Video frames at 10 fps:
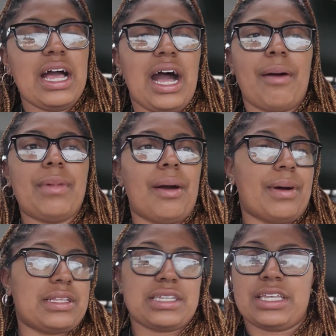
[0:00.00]
I'm not
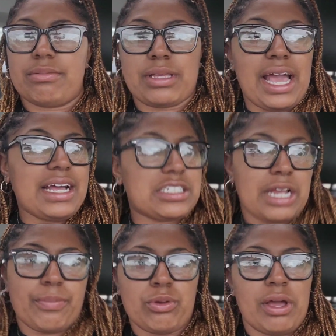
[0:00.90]
about to keep cash
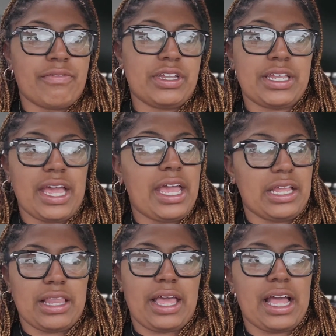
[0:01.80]
at you every day.
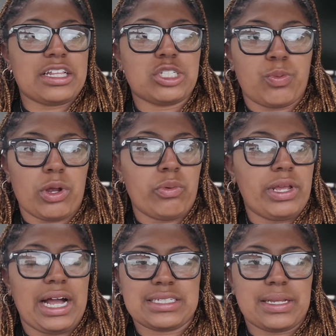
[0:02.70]
Like at this point, we
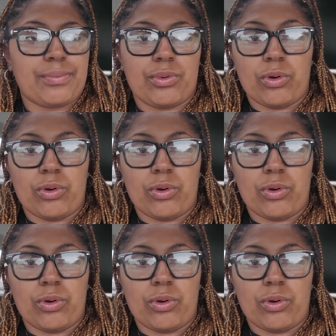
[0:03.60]
got separate